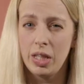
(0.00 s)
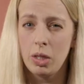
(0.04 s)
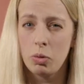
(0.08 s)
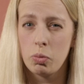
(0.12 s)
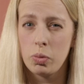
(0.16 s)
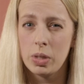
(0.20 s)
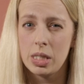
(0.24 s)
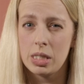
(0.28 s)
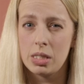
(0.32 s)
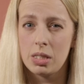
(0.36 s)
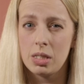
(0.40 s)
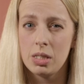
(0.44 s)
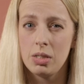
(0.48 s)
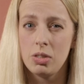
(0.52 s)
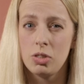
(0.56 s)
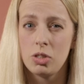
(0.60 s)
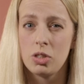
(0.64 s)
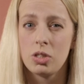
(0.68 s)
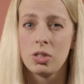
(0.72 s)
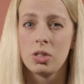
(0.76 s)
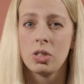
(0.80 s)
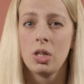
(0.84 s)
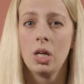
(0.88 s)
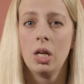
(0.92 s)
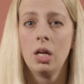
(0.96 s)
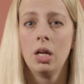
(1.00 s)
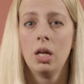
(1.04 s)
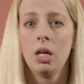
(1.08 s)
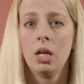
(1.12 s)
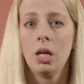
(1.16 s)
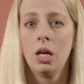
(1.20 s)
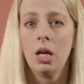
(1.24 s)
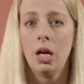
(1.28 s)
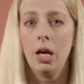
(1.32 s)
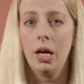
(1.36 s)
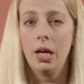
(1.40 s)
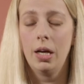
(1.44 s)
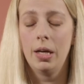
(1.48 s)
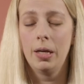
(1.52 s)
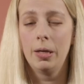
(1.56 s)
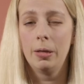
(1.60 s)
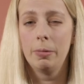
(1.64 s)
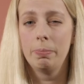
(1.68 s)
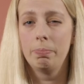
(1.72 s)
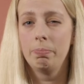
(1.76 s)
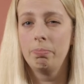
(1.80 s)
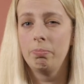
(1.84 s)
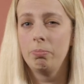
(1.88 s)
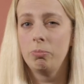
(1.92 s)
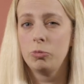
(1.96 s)
questions
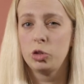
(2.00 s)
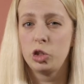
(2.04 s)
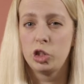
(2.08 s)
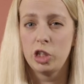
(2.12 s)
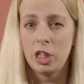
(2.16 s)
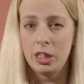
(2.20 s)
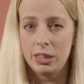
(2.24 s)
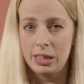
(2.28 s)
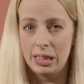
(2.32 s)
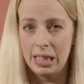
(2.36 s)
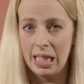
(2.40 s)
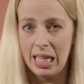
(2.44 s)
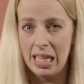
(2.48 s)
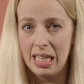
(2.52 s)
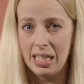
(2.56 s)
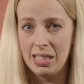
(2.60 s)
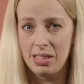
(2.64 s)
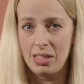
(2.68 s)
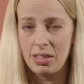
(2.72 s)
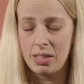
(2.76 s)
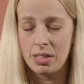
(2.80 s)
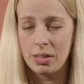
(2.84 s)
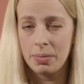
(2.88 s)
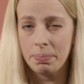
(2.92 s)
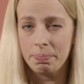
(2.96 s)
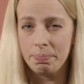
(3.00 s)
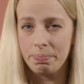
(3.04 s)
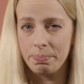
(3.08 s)
such as,